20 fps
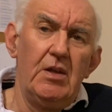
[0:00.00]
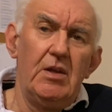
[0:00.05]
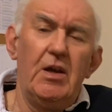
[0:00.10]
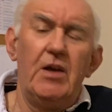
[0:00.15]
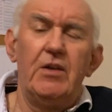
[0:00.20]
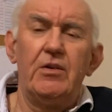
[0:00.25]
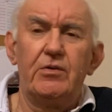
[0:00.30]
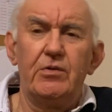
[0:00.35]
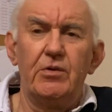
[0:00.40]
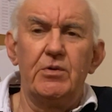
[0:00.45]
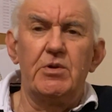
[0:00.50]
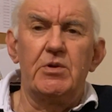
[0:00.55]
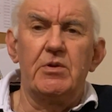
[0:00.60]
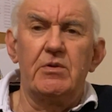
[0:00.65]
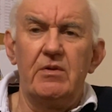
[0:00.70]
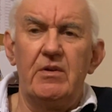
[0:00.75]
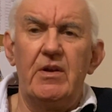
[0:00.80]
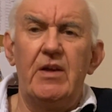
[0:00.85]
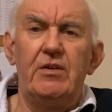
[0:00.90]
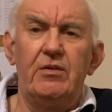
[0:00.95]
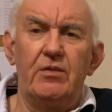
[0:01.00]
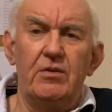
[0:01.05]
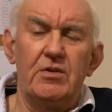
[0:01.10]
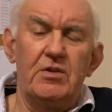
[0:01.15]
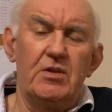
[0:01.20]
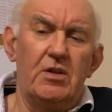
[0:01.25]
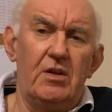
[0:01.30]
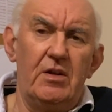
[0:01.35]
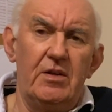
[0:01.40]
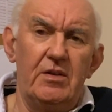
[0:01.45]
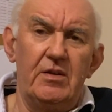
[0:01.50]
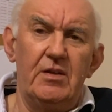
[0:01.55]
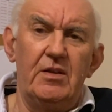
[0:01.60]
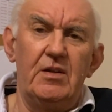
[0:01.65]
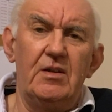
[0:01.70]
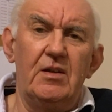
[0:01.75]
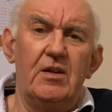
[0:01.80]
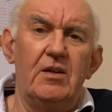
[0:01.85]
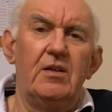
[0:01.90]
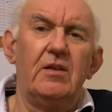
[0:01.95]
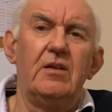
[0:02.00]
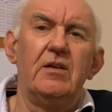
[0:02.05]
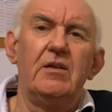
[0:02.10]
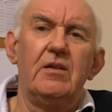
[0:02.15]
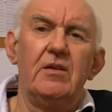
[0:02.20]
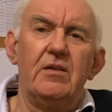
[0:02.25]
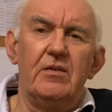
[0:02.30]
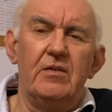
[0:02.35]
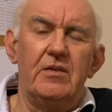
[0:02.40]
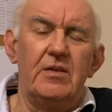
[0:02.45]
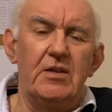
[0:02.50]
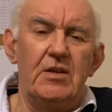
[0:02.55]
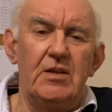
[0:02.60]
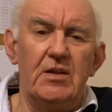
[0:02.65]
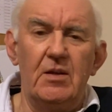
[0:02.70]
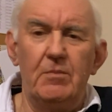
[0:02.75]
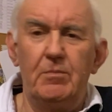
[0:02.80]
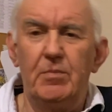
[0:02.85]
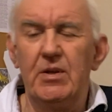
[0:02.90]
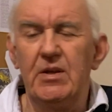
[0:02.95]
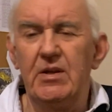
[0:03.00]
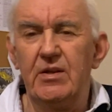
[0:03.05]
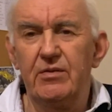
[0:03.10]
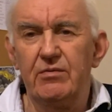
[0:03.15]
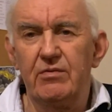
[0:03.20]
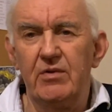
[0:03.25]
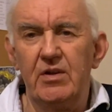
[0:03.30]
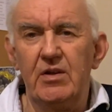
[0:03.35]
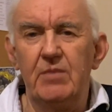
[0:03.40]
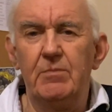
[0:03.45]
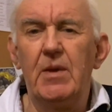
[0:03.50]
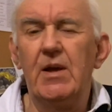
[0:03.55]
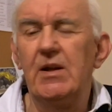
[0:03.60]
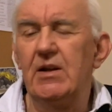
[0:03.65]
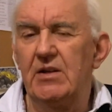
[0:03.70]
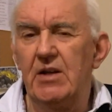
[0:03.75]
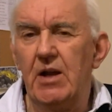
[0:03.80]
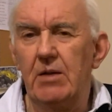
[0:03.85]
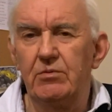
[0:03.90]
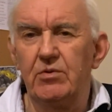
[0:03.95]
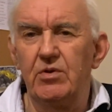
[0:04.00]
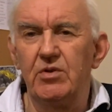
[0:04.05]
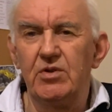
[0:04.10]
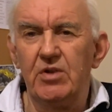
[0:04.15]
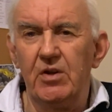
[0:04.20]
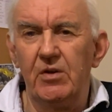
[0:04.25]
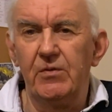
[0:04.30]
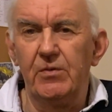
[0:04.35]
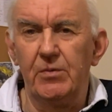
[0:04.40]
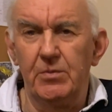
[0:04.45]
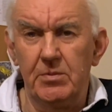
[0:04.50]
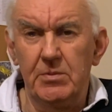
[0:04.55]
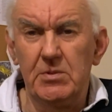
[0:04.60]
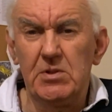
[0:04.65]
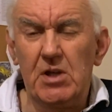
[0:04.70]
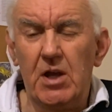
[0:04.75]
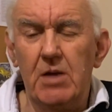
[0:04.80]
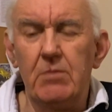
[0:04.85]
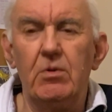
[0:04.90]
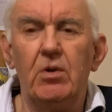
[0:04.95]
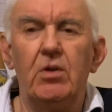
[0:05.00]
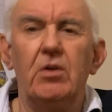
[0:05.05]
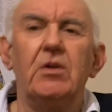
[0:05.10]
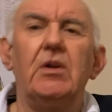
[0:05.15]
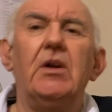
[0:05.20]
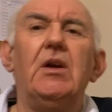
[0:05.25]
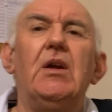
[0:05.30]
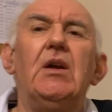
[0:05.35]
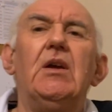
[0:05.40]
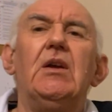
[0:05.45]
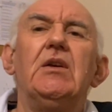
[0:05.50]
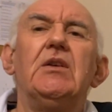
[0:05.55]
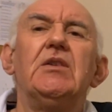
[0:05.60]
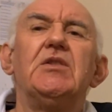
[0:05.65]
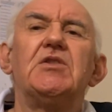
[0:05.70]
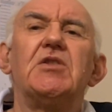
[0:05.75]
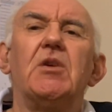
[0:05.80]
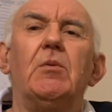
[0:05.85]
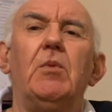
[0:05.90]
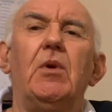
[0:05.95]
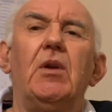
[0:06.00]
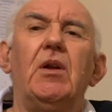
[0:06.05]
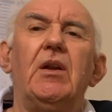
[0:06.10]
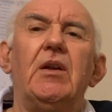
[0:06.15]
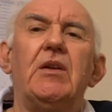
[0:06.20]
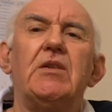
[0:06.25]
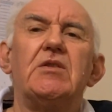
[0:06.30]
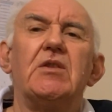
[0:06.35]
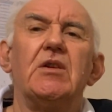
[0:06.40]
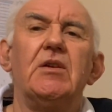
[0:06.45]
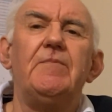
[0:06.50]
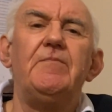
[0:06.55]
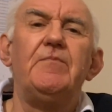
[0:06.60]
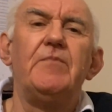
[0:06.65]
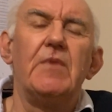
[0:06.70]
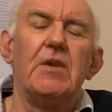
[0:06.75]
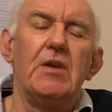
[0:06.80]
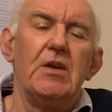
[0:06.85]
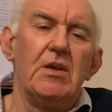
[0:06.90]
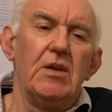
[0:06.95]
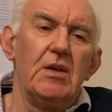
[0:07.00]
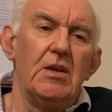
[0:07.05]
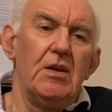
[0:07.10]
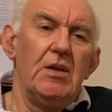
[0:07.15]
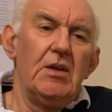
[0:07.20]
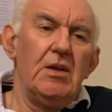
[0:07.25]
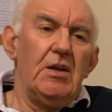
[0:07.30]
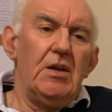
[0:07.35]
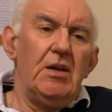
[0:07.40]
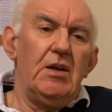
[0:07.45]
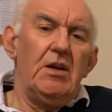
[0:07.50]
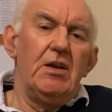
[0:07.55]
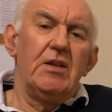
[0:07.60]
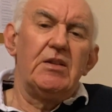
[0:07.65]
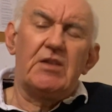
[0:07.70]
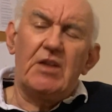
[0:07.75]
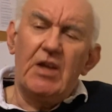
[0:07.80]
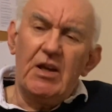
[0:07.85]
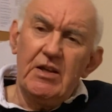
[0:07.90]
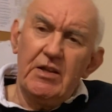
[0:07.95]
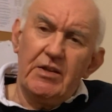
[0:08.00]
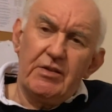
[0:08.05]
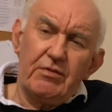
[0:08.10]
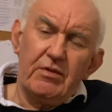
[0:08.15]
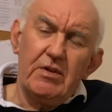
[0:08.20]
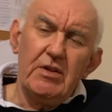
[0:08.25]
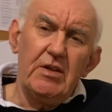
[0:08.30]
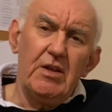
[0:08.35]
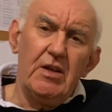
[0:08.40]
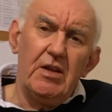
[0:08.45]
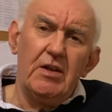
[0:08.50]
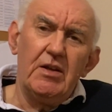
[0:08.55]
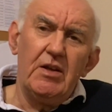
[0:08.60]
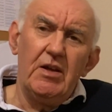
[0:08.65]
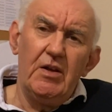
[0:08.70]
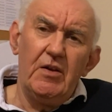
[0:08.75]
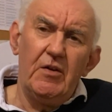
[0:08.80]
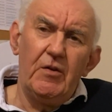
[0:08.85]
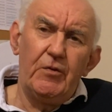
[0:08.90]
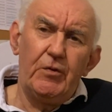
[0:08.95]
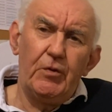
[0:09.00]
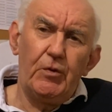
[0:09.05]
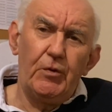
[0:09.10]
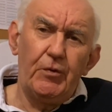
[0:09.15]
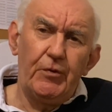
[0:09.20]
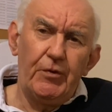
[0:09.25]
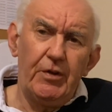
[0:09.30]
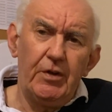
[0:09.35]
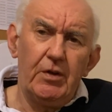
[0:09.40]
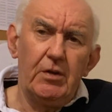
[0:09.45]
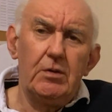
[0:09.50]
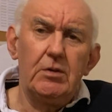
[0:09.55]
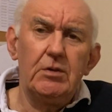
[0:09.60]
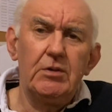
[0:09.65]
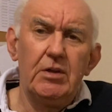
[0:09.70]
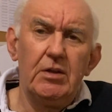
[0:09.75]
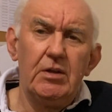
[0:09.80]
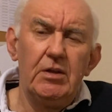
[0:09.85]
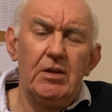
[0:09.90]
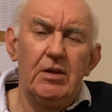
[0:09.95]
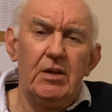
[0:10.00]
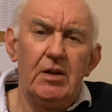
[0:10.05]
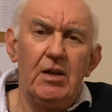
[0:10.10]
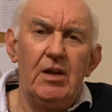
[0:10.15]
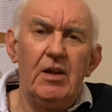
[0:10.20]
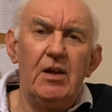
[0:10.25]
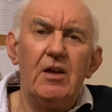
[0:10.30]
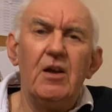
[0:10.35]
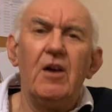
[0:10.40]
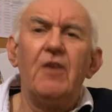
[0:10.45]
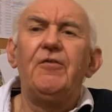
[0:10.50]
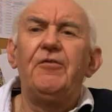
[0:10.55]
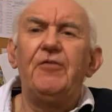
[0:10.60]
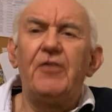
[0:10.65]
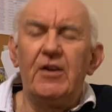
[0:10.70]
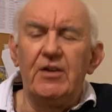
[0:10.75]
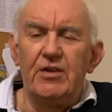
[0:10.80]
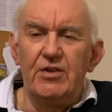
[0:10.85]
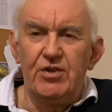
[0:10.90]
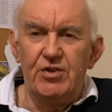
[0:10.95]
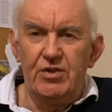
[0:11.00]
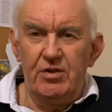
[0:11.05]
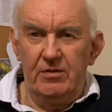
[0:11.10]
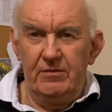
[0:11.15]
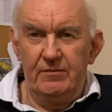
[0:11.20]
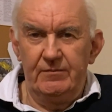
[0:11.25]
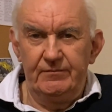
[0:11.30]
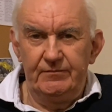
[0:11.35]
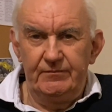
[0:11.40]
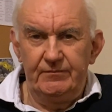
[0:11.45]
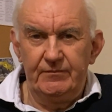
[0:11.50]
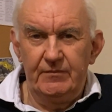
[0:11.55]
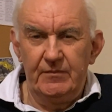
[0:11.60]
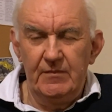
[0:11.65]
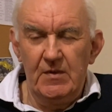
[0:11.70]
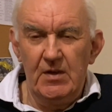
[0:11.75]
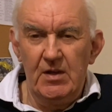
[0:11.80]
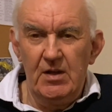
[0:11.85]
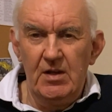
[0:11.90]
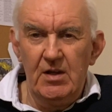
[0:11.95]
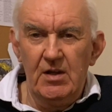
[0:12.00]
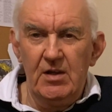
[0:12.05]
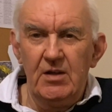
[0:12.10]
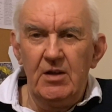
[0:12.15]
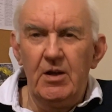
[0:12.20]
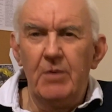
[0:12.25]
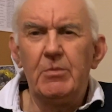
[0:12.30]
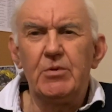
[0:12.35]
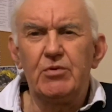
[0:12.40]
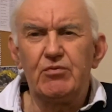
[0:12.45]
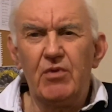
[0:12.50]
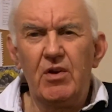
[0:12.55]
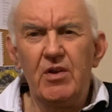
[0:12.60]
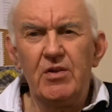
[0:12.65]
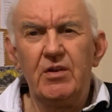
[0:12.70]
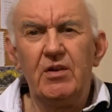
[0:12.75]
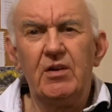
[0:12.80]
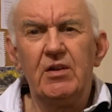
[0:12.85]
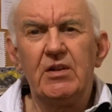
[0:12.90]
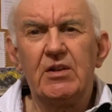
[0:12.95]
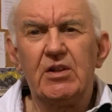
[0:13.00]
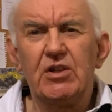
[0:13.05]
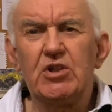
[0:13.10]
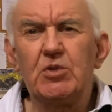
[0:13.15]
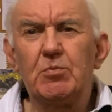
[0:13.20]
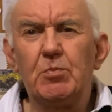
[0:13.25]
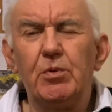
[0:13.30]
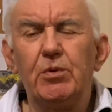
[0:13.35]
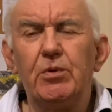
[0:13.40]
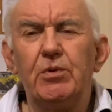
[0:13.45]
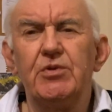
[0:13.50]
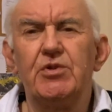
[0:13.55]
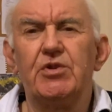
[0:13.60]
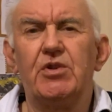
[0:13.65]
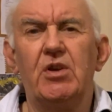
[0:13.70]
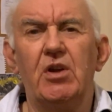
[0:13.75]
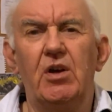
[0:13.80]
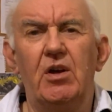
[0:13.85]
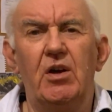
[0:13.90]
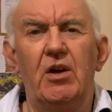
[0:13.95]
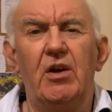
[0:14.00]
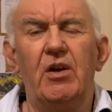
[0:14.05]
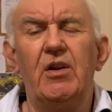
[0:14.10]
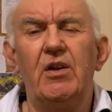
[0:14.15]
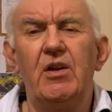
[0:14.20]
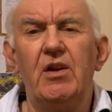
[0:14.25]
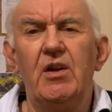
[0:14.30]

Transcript: And of course there are add-ons like the P3 pan adapter and so forth, which came along somewhat later. The K3 fulfilled a function. It was rather like a sports car.